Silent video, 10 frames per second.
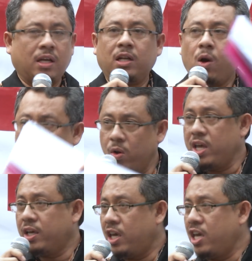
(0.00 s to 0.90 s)
the
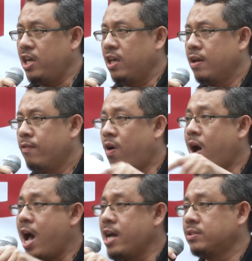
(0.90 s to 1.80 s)
only key for
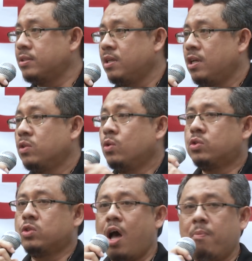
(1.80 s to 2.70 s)
us to
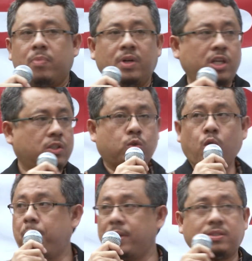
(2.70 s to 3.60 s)
stop this
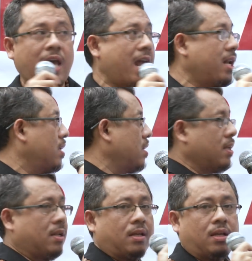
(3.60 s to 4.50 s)
2%
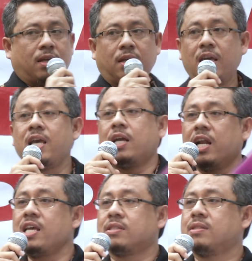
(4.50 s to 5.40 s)

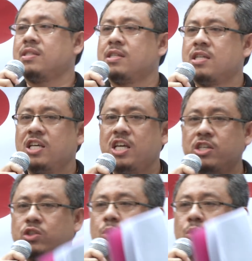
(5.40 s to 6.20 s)
increase is